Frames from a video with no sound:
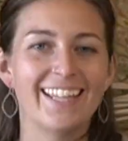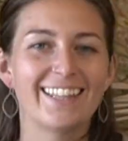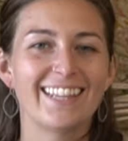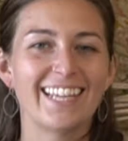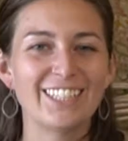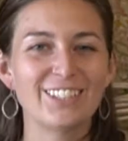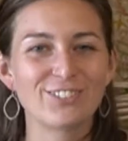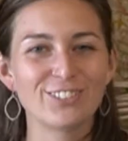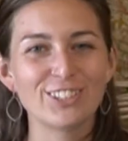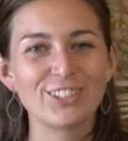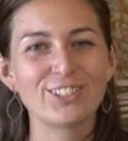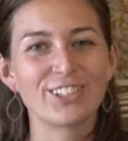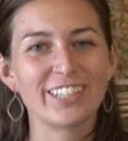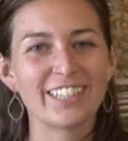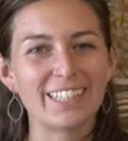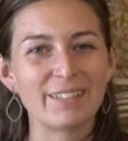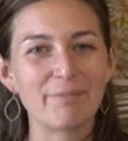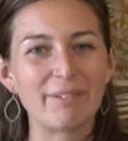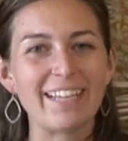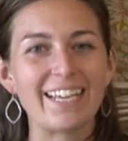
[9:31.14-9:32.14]
Thanks for
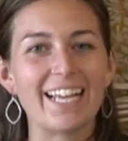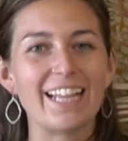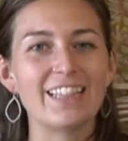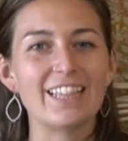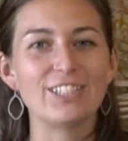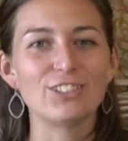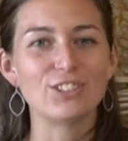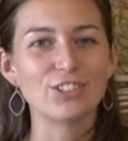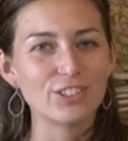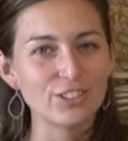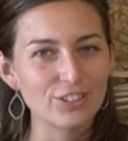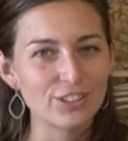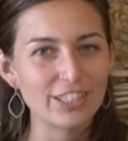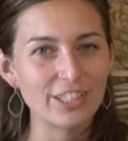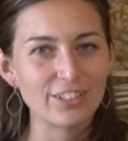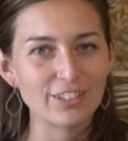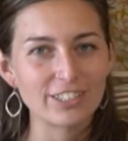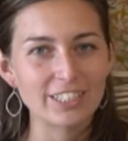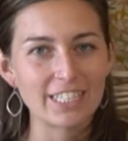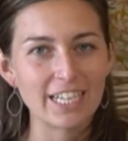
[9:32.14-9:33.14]
joining me in the
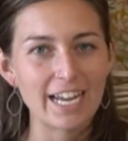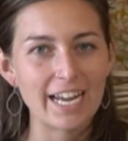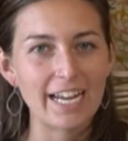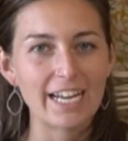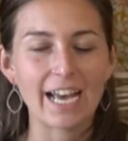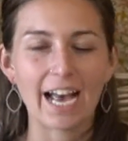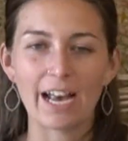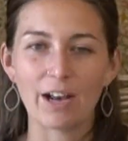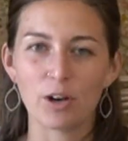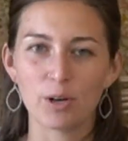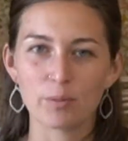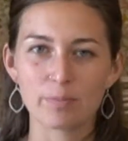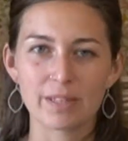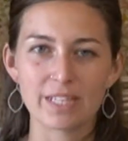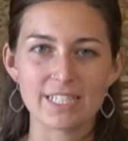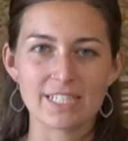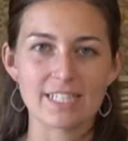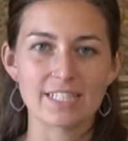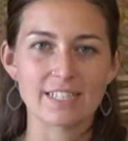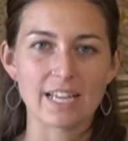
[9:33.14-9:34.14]
studio today. I hope
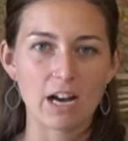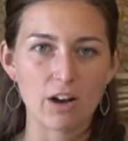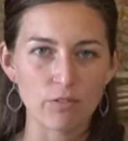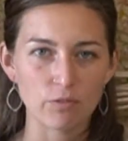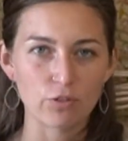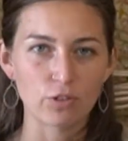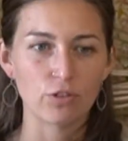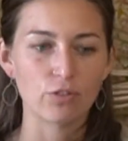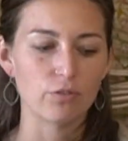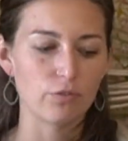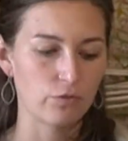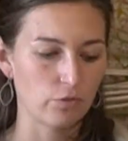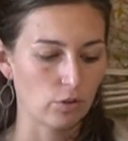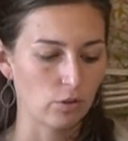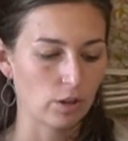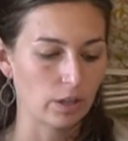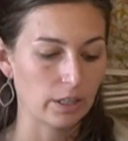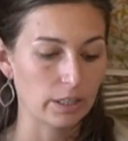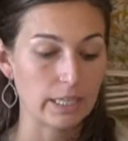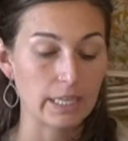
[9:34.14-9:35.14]
this is helpful
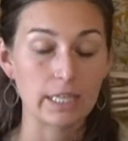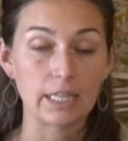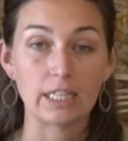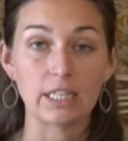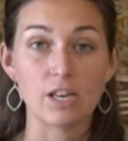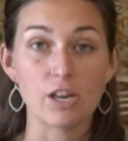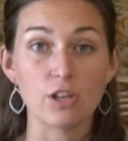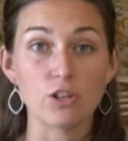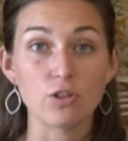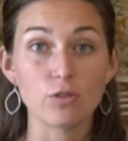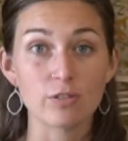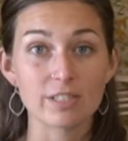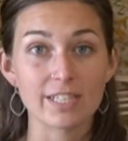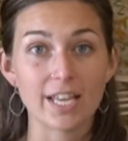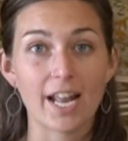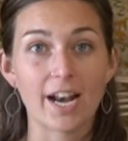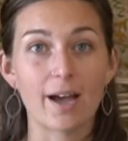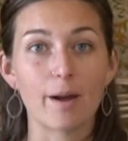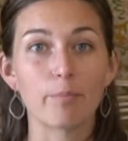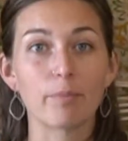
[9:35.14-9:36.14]
for getting you
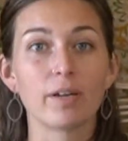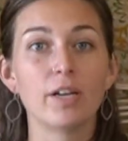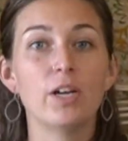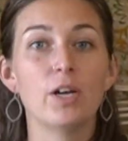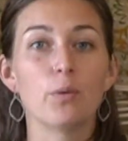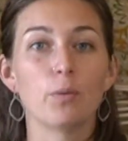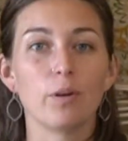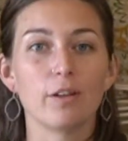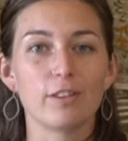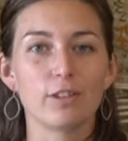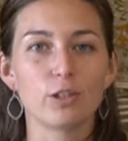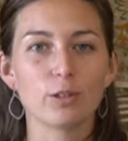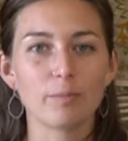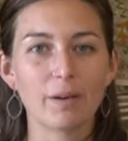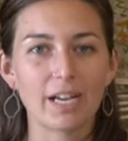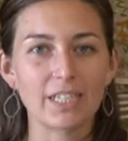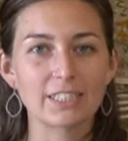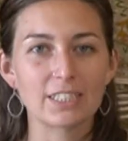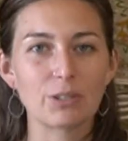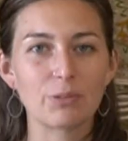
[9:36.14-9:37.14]
set up with your
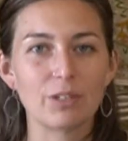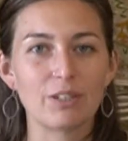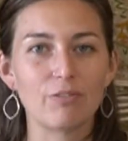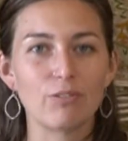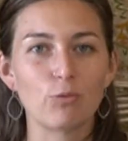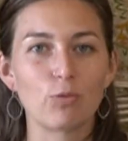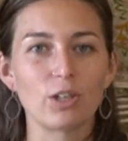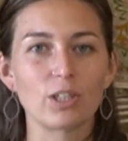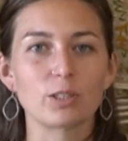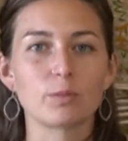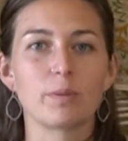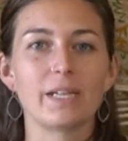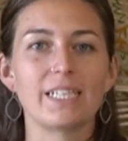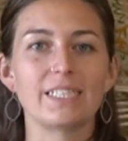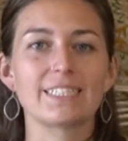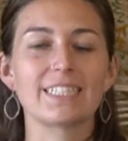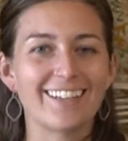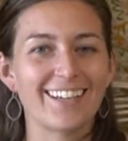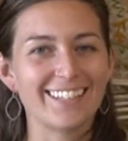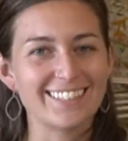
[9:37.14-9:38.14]
basket weaving
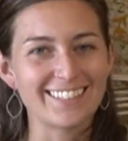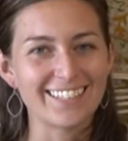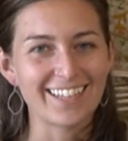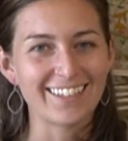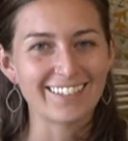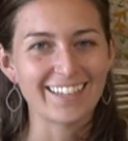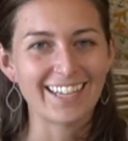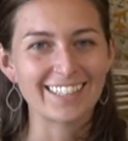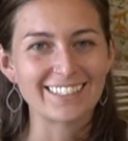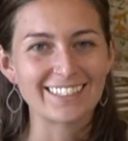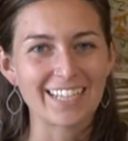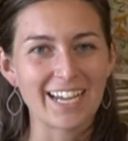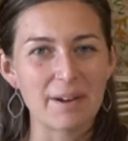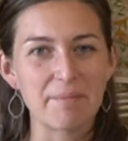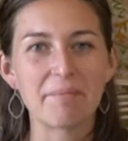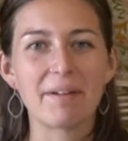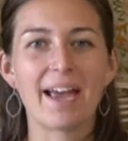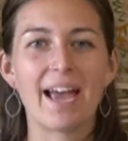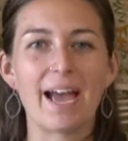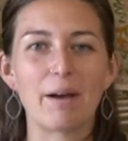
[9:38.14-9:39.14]
workspace. Until next
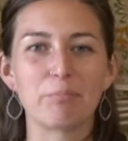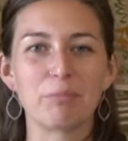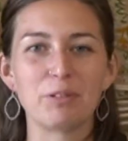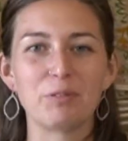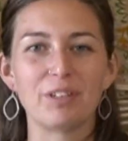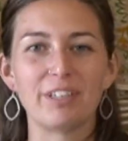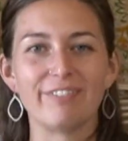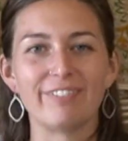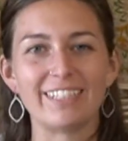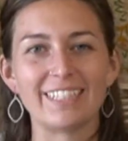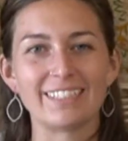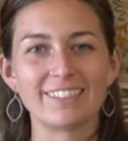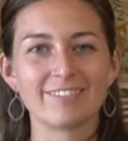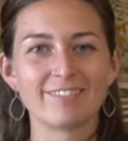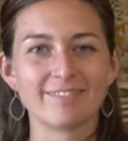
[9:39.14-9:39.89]
time, happy weaving.